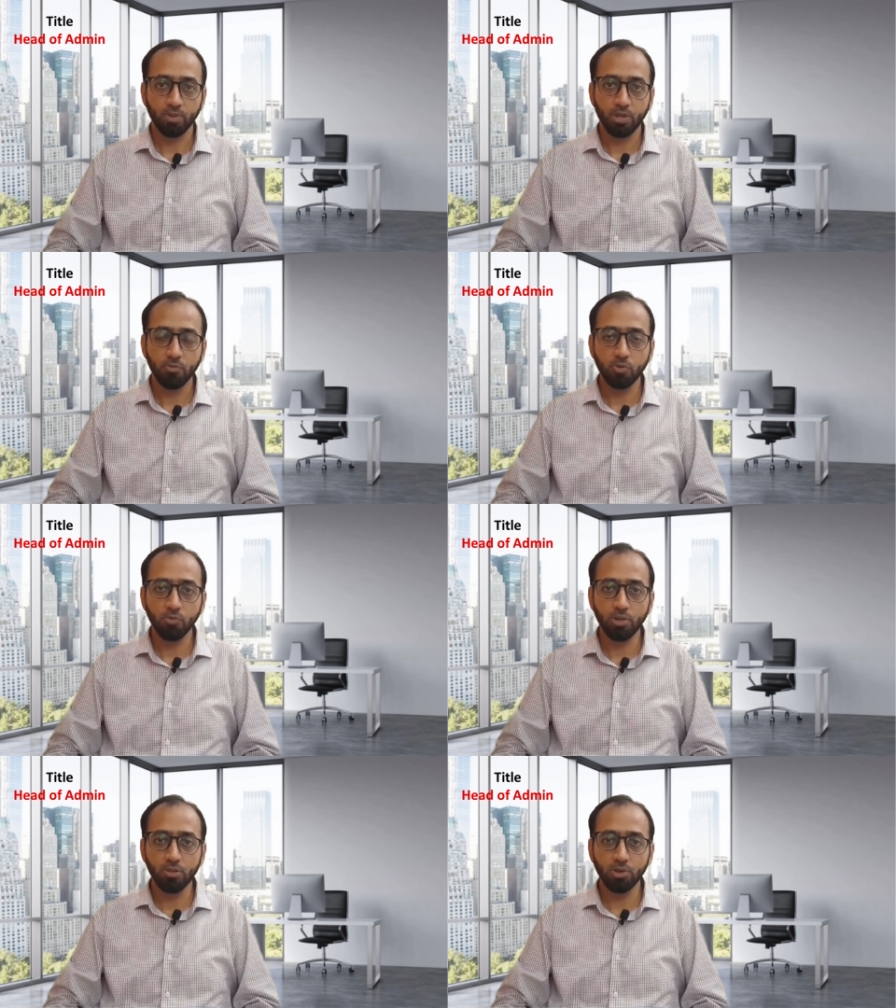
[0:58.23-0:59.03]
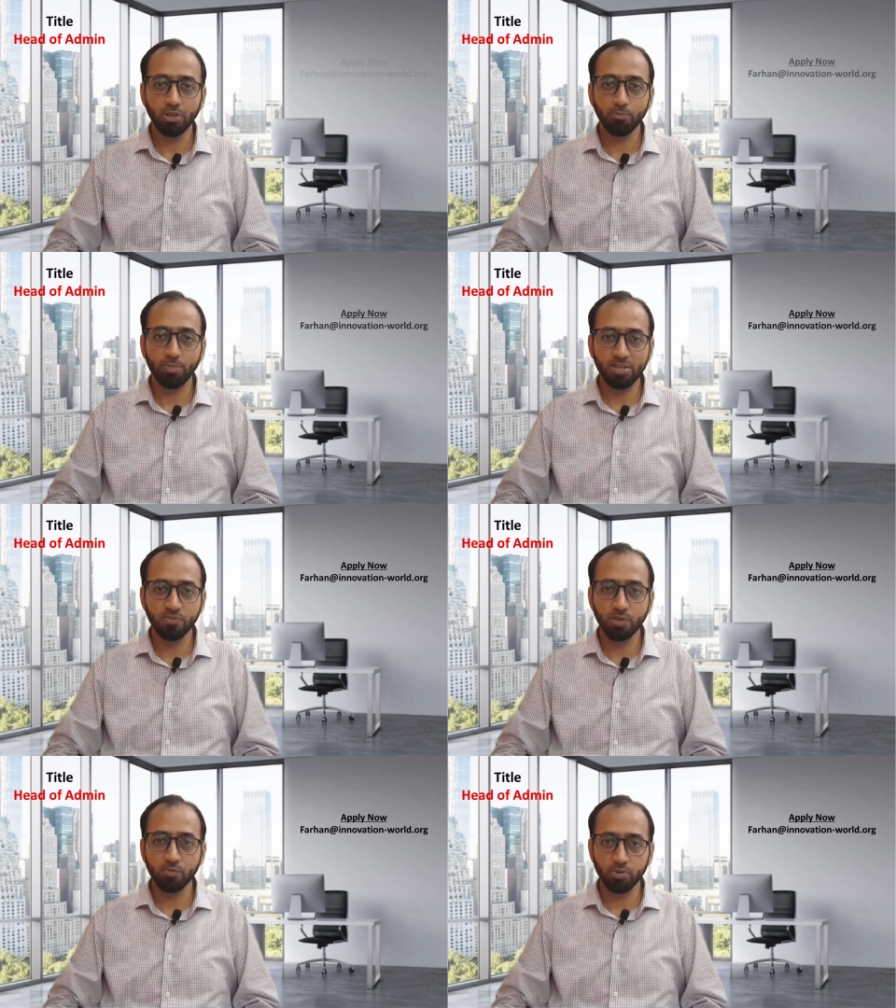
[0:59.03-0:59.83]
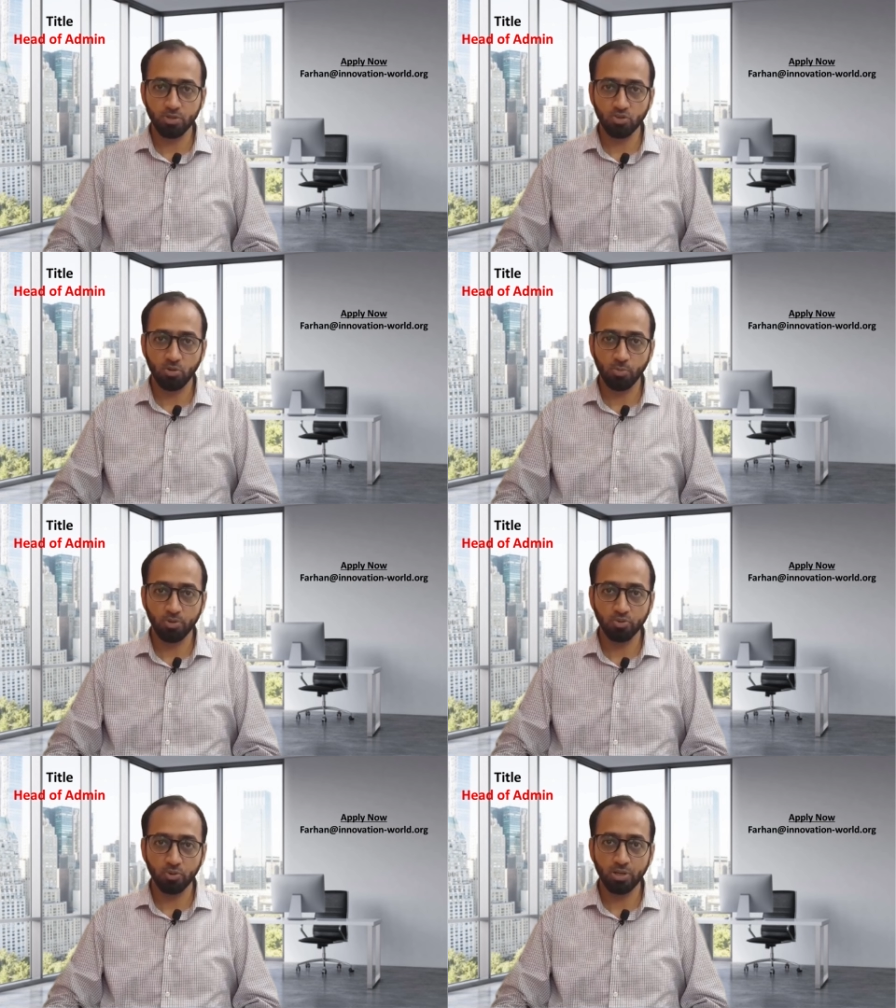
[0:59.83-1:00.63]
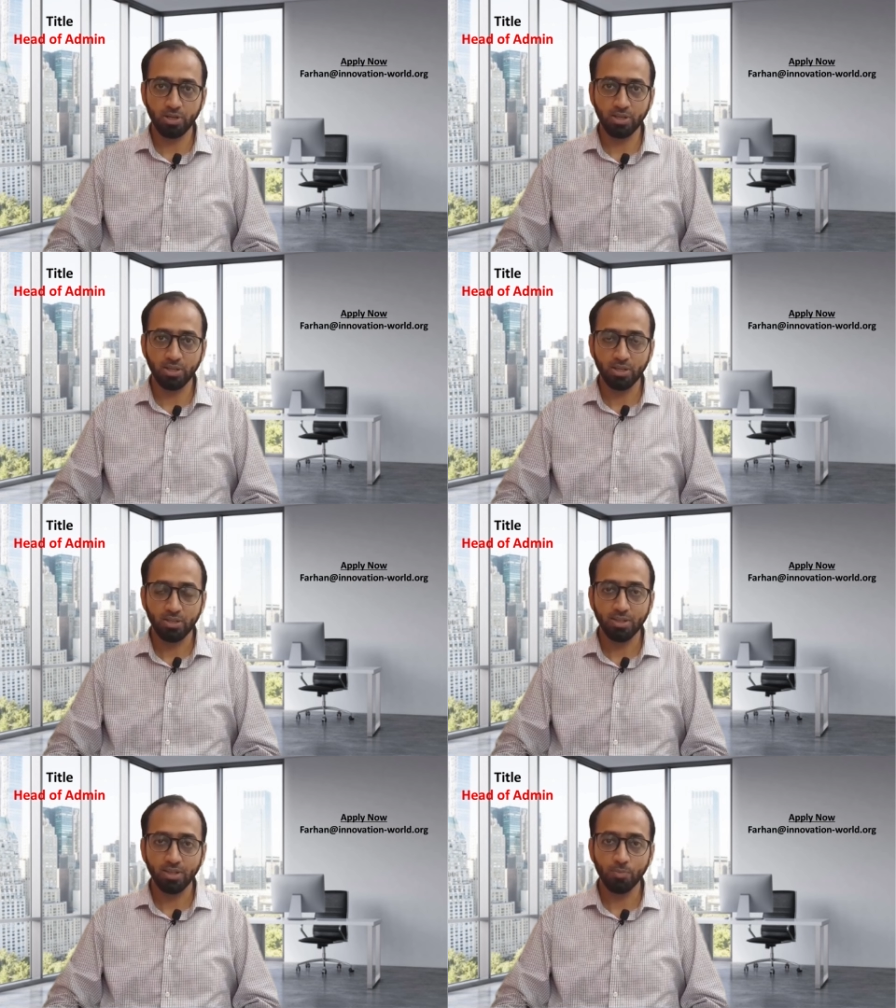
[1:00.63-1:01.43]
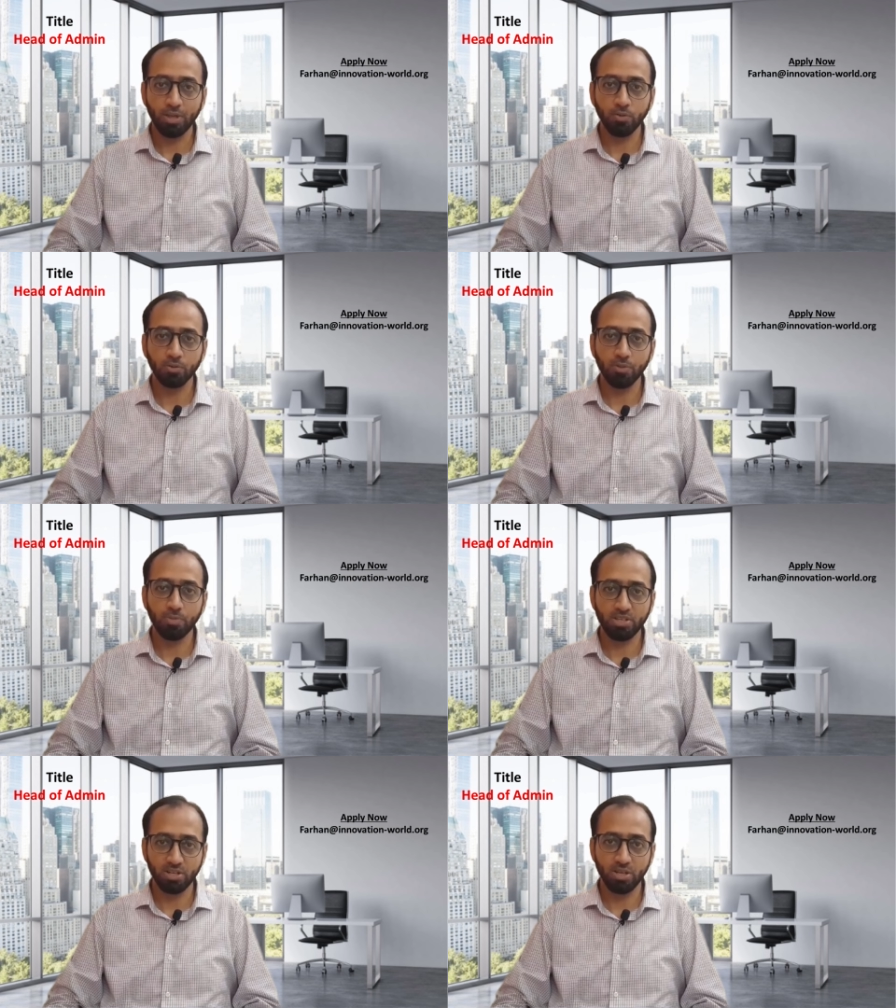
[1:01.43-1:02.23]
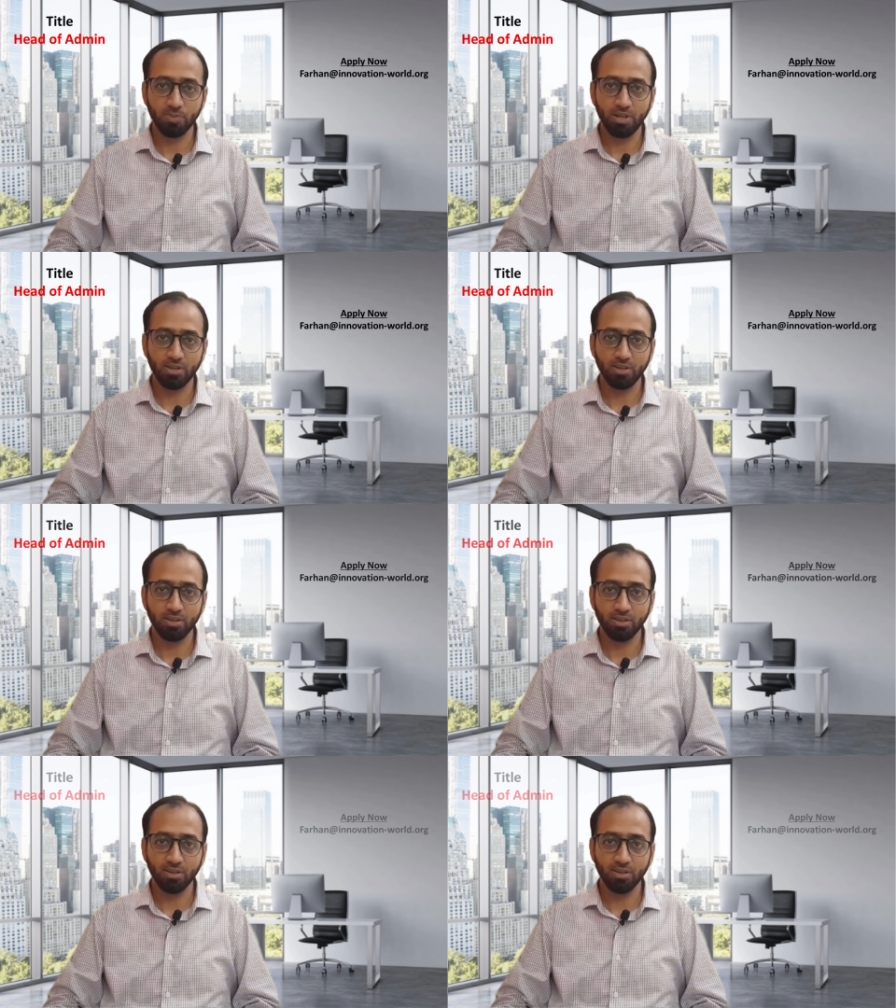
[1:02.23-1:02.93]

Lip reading: If you feel you are the best fit for this job opportunity, then apply on the mentioned email ID.